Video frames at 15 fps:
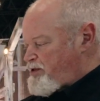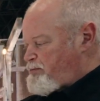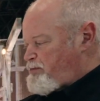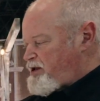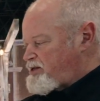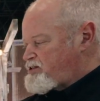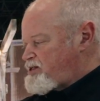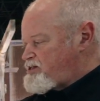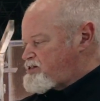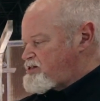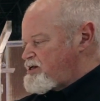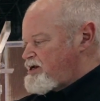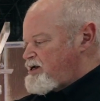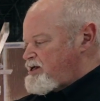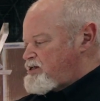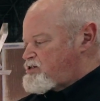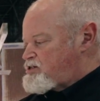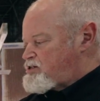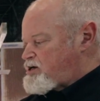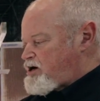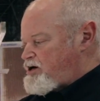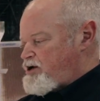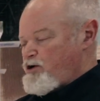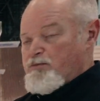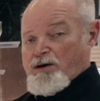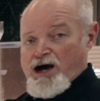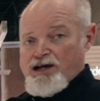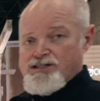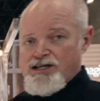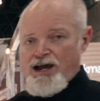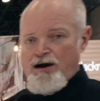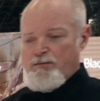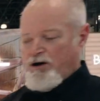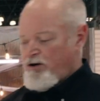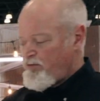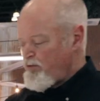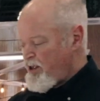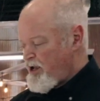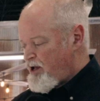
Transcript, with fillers: PYXIS. This is our new box camera.